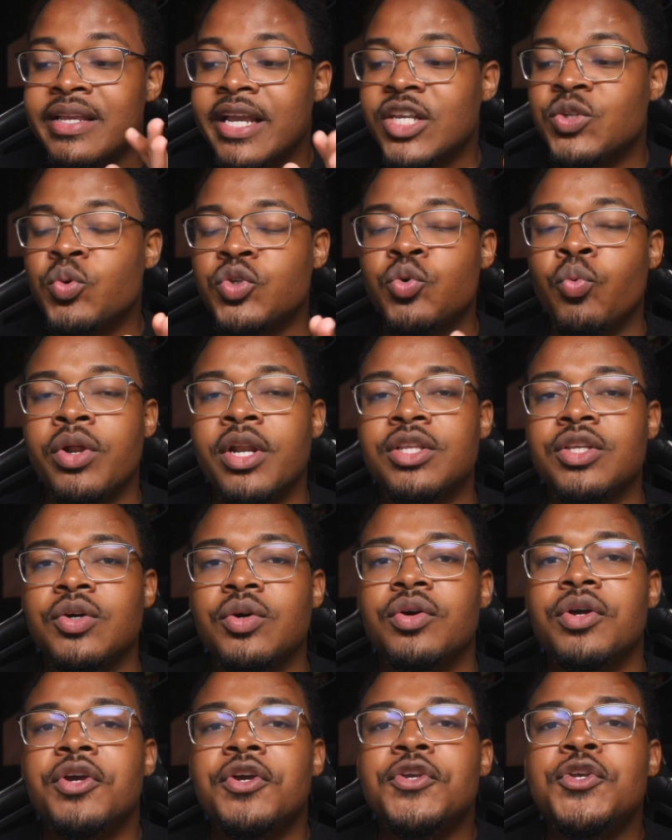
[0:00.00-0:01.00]
Guess what you wanna
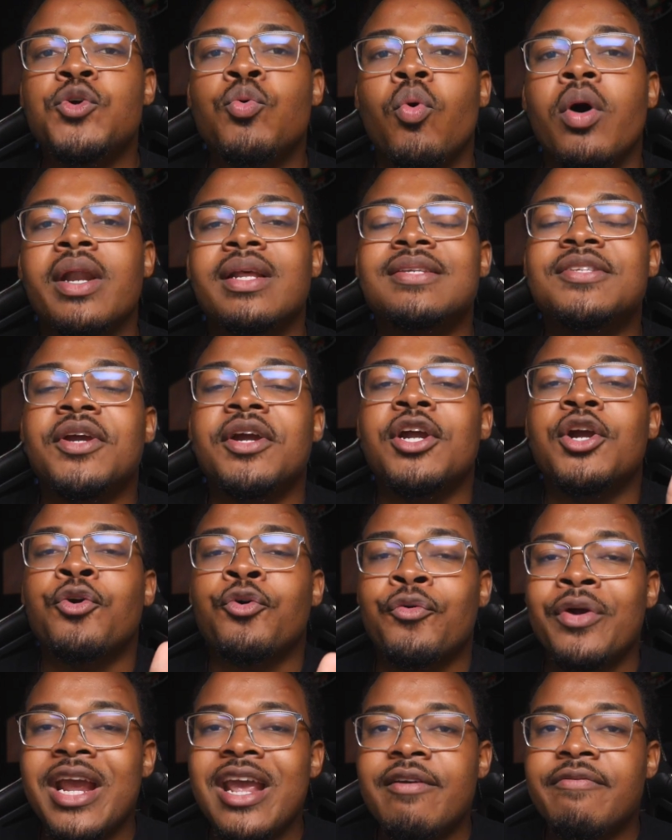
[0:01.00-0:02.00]
do? You wanna start
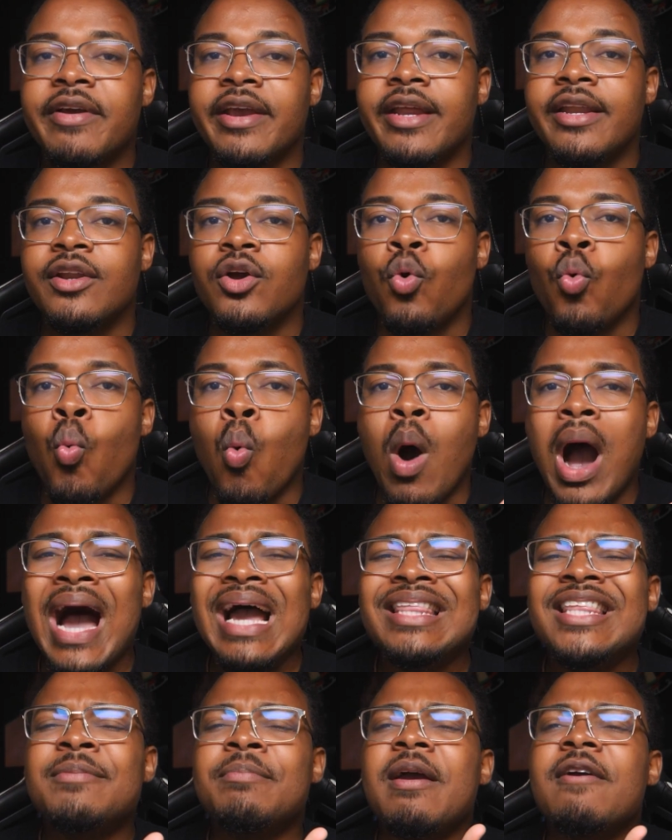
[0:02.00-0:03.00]
craving,
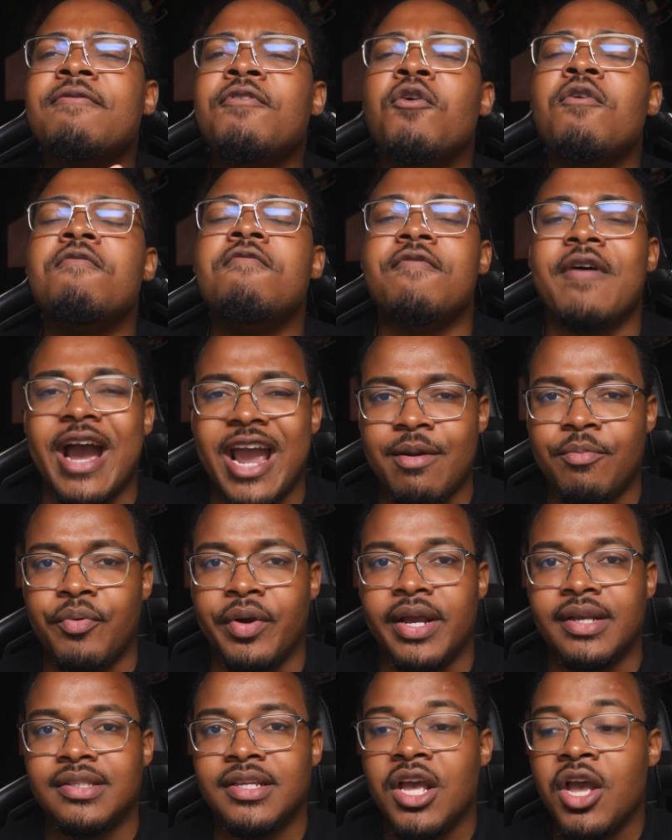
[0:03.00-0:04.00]
why did my phone
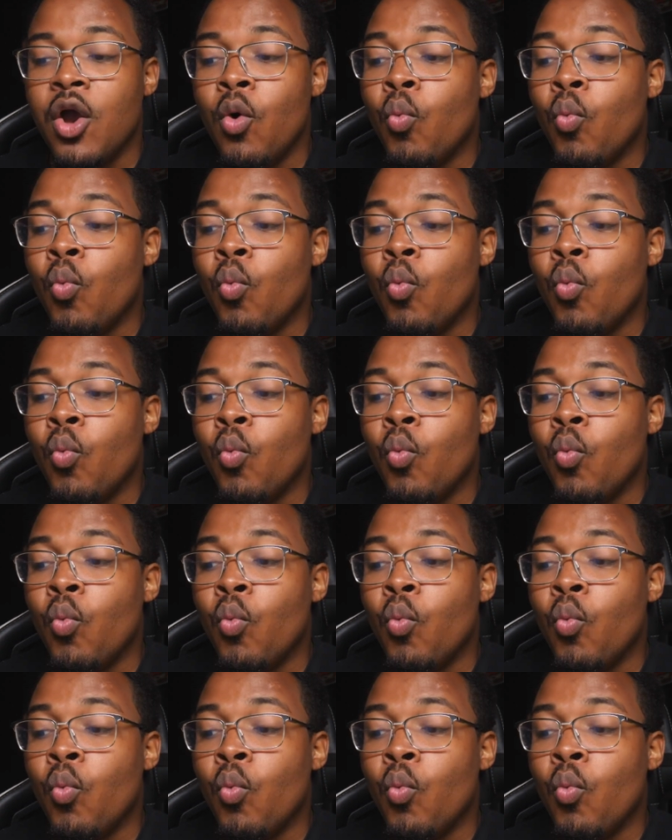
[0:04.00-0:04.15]
vibrate?